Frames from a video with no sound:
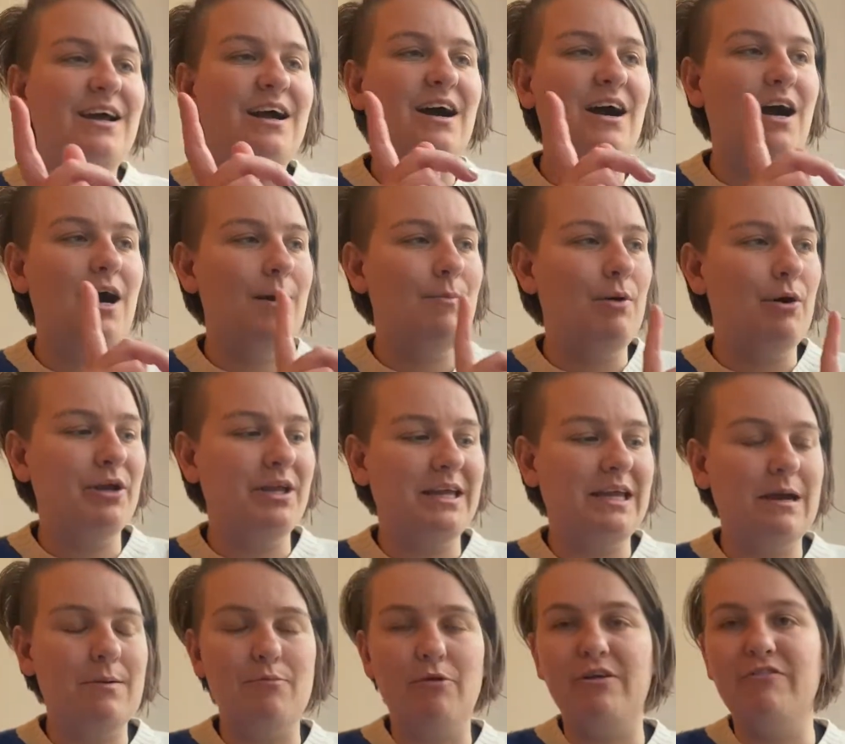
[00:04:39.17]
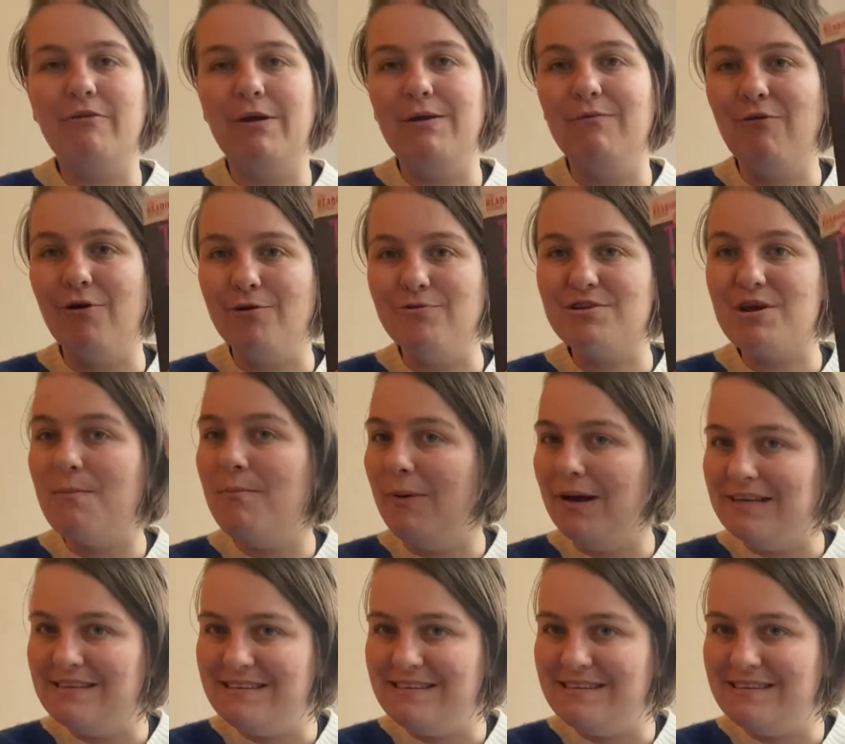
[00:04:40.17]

Oyinkan Braithwaite wrote My